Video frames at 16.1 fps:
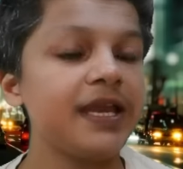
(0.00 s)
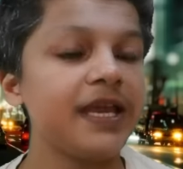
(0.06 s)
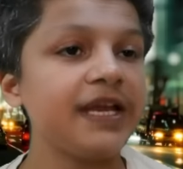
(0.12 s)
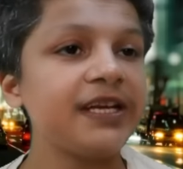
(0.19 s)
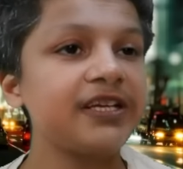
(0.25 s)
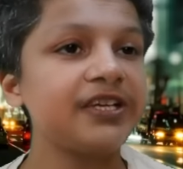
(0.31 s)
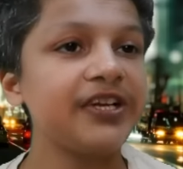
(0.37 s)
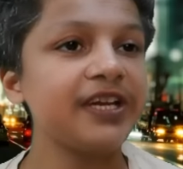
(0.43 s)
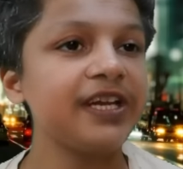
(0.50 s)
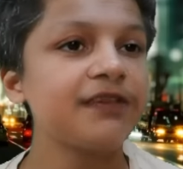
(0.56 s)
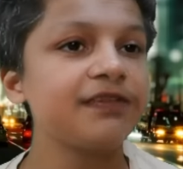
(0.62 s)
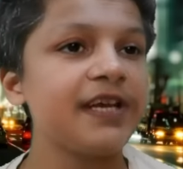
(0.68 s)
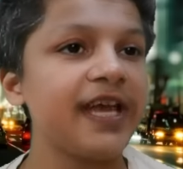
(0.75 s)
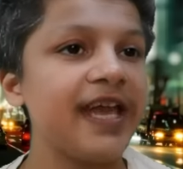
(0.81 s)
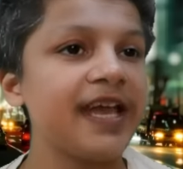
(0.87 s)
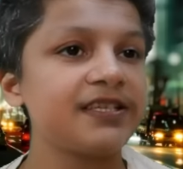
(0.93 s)

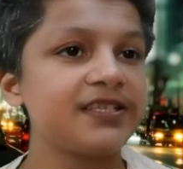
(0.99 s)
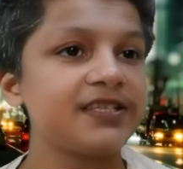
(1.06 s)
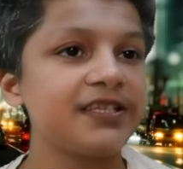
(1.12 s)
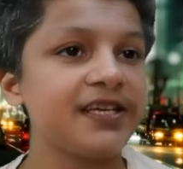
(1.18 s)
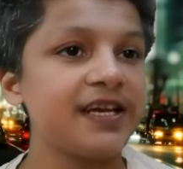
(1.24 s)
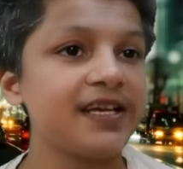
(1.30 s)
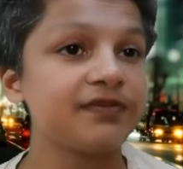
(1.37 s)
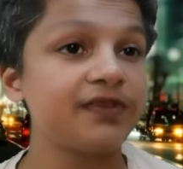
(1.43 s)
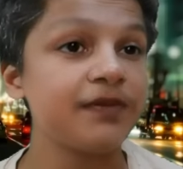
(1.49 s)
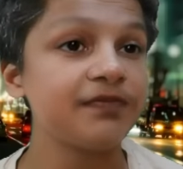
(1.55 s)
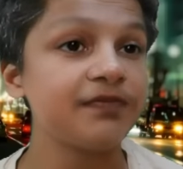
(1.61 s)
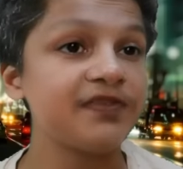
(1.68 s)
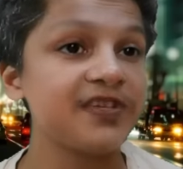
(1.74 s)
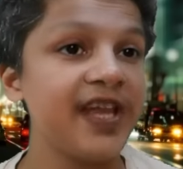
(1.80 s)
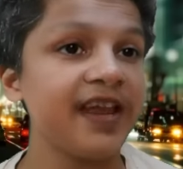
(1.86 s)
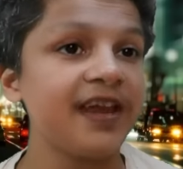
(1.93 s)
aggrieved extras
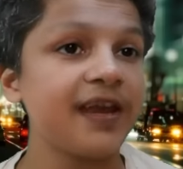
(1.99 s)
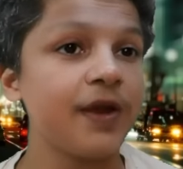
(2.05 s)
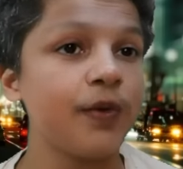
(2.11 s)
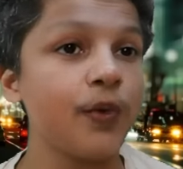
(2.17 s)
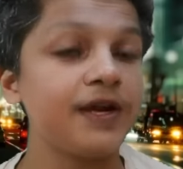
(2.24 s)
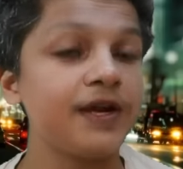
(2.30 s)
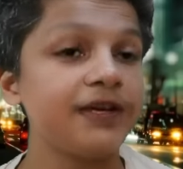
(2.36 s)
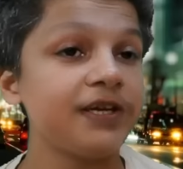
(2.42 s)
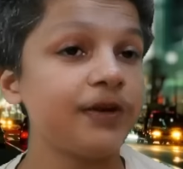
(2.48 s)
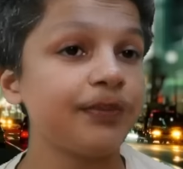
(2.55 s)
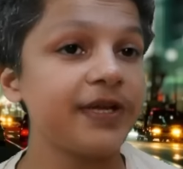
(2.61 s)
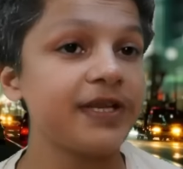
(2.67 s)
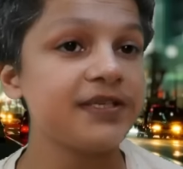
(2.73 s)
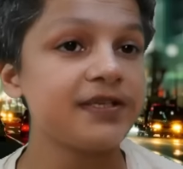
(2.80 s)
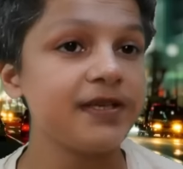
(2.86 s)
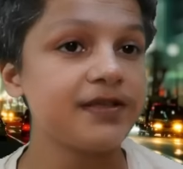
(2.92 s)
from Xena warrior
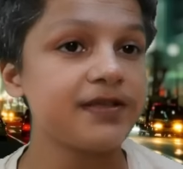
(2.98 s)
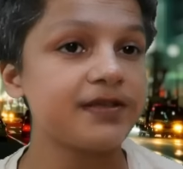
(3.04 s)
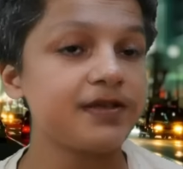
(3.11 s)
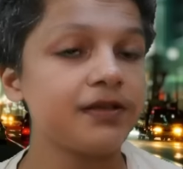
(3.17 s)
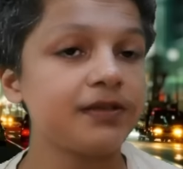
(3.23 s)
princess.